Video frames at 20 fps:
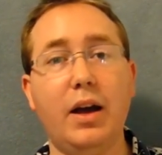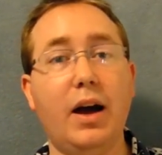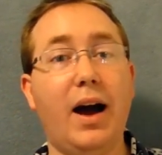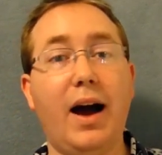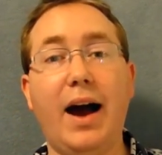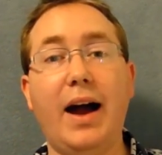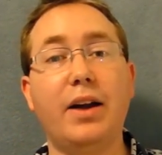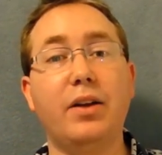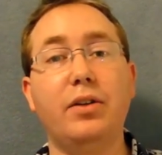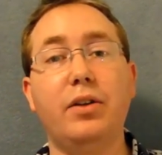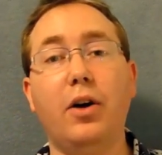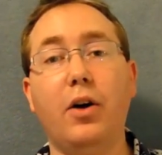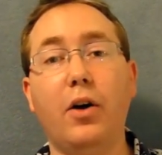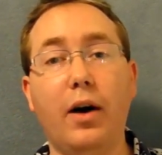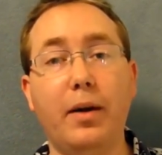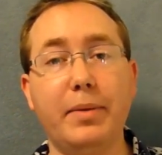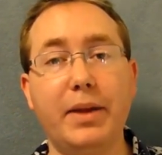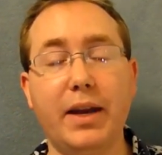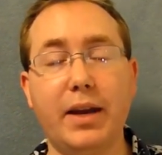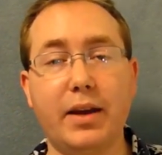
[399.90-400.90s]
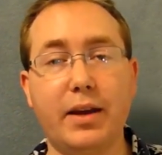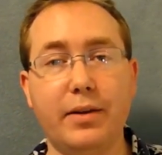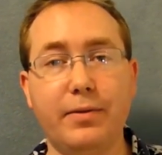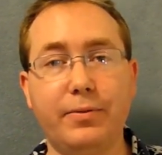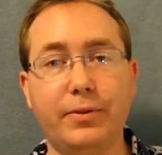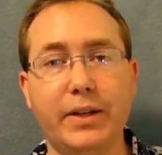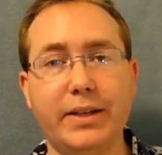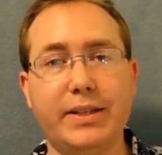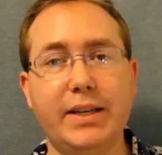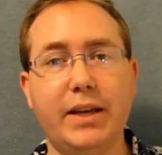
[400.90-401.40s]
I don't know. I'm getting
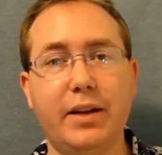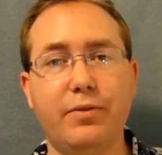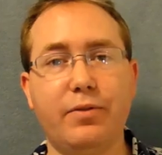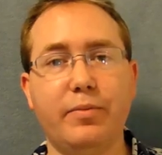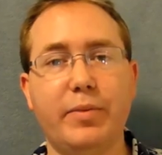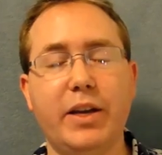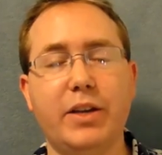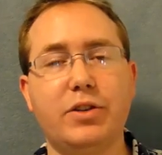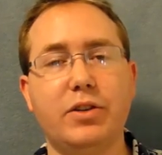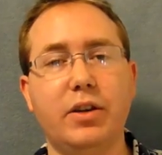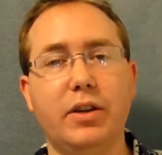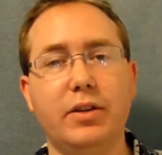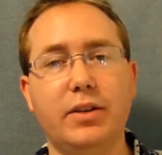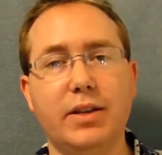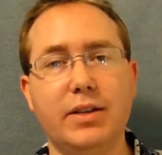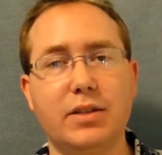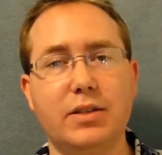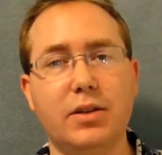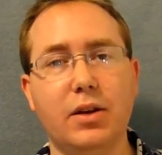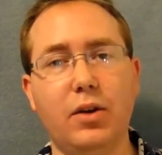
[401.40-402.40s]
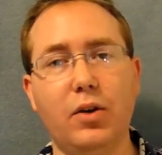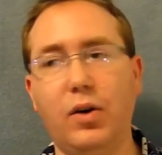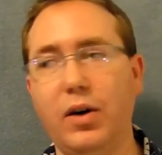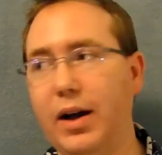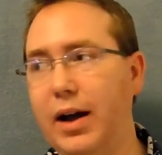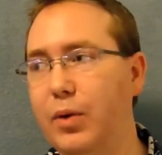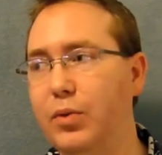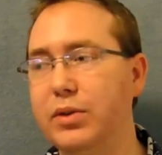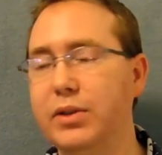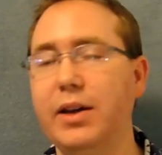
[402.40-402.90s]
conflicting information on this, so
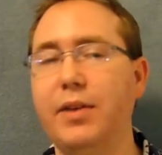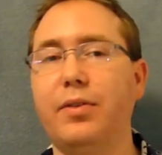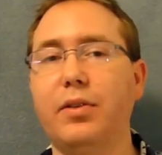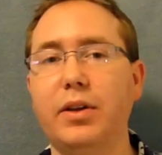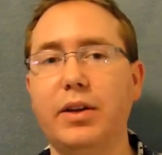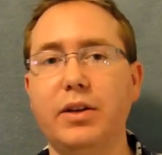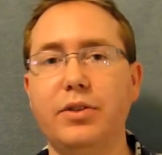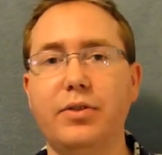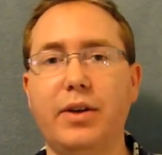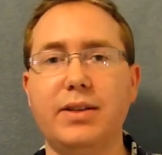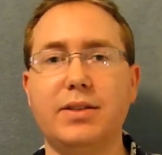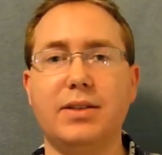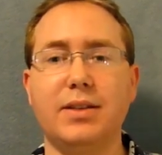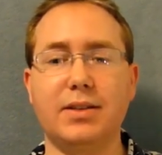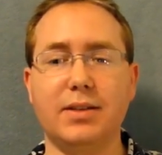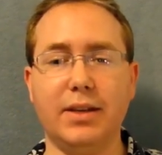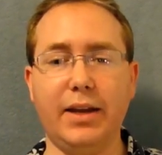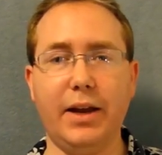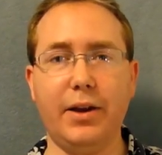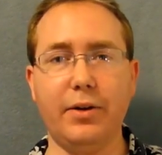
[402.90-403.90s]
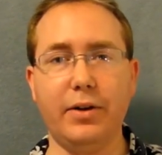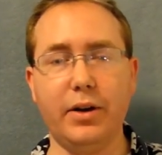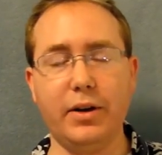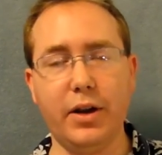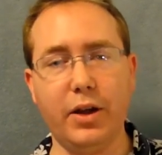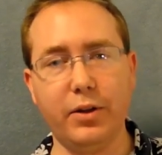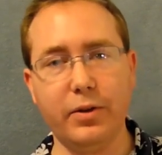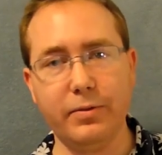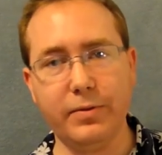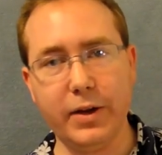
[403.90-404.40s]
I will definitely address this later in
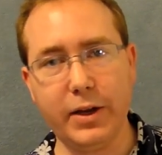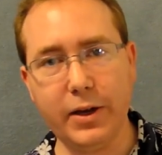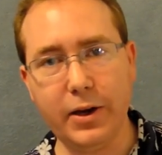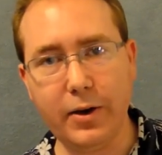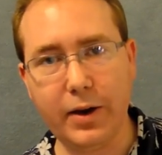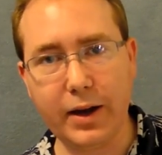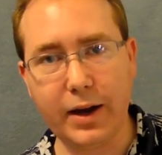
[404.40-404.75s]
another video.